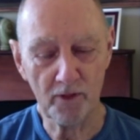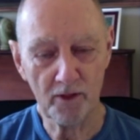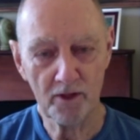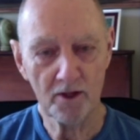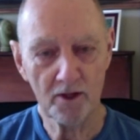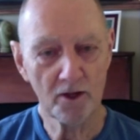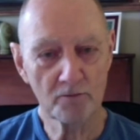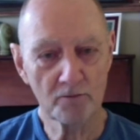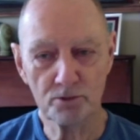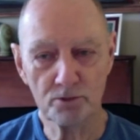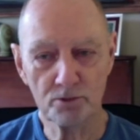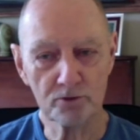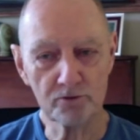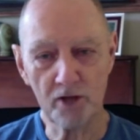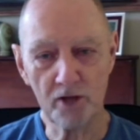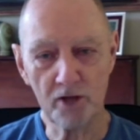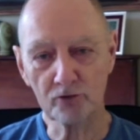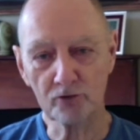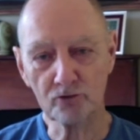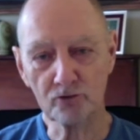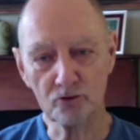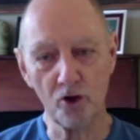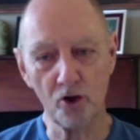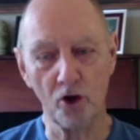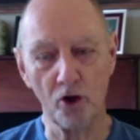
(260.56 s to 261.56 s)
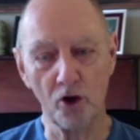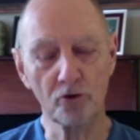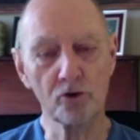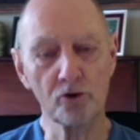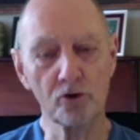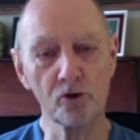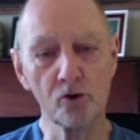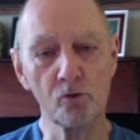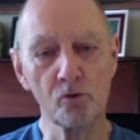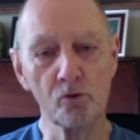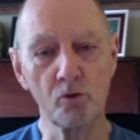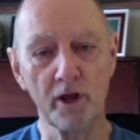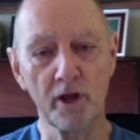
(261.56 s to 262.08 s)
But that's not
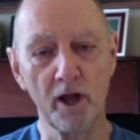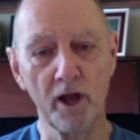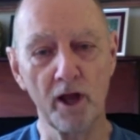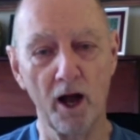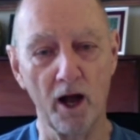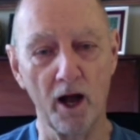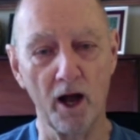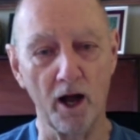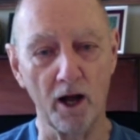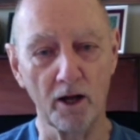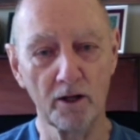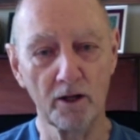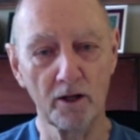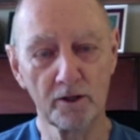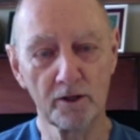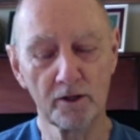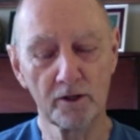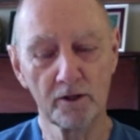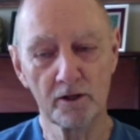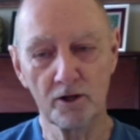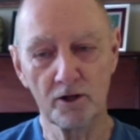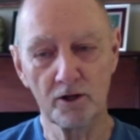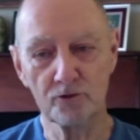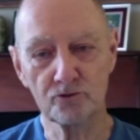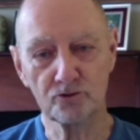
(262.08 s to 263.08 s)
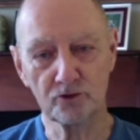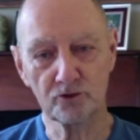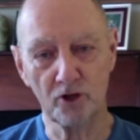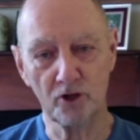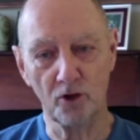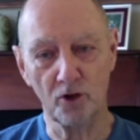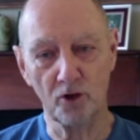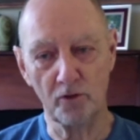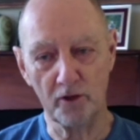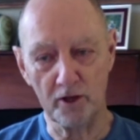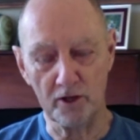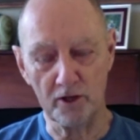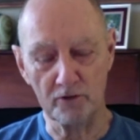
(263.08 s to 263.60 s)
who we are. And so
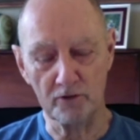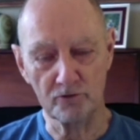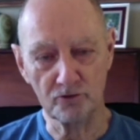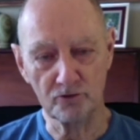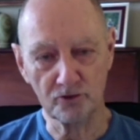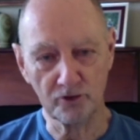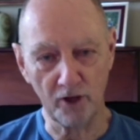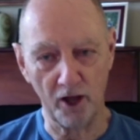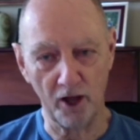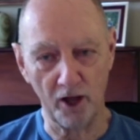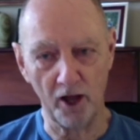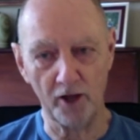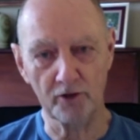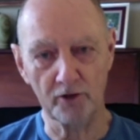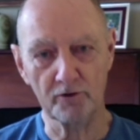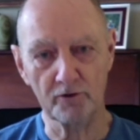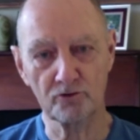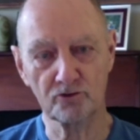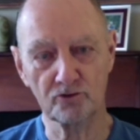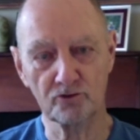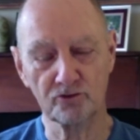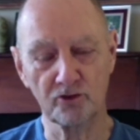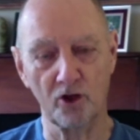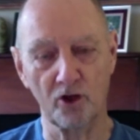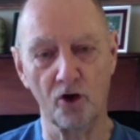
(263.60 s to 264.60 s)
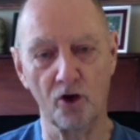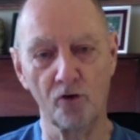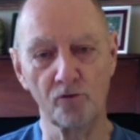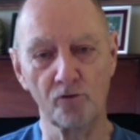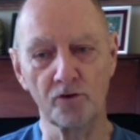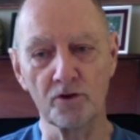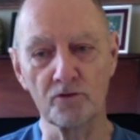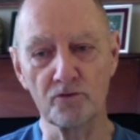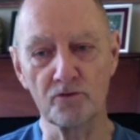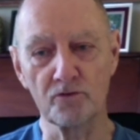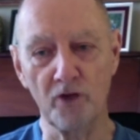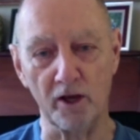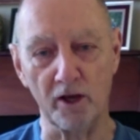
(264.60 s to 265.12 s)
the inside of self
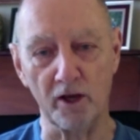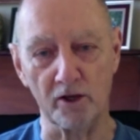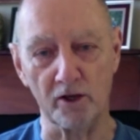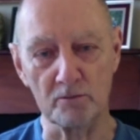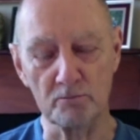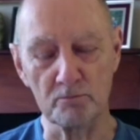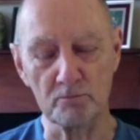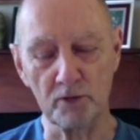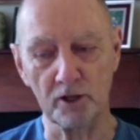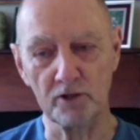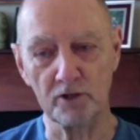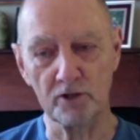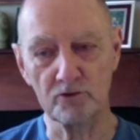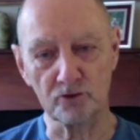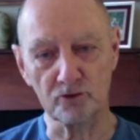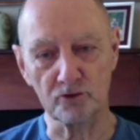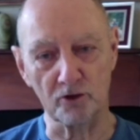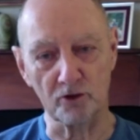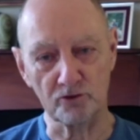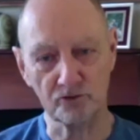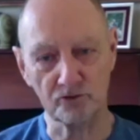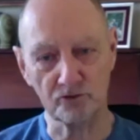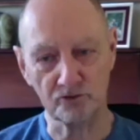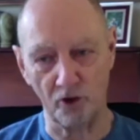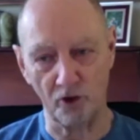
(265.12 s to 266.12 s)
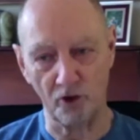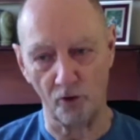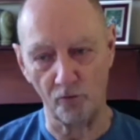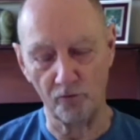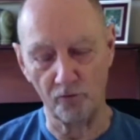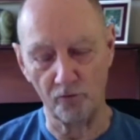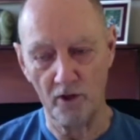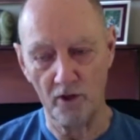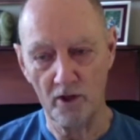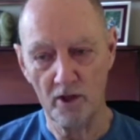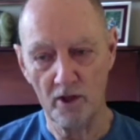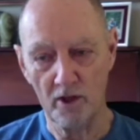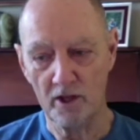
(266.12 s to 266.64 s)
event means that self
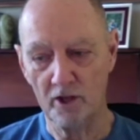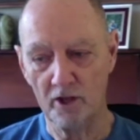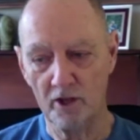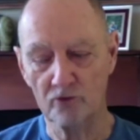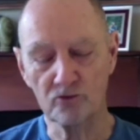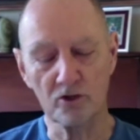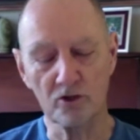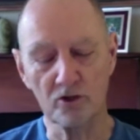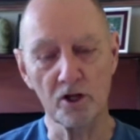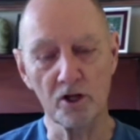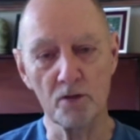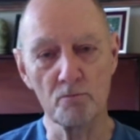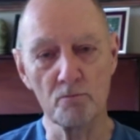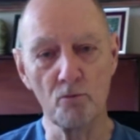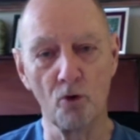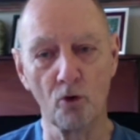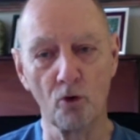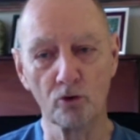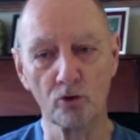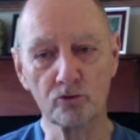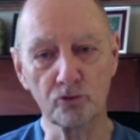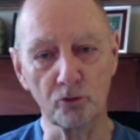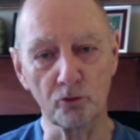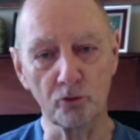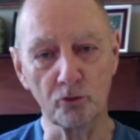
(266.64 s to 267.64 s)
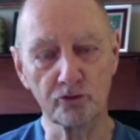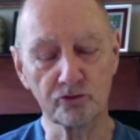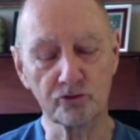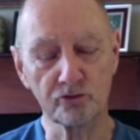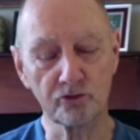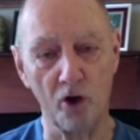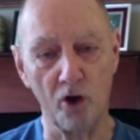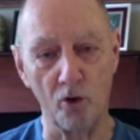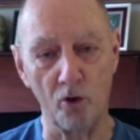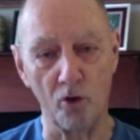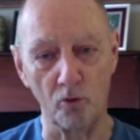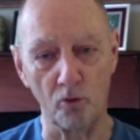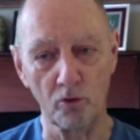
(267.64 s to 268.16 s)
is an immortal
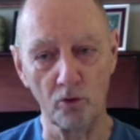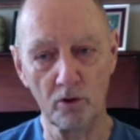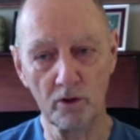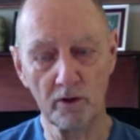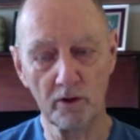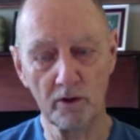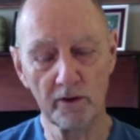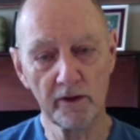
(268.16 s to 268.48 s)
soul.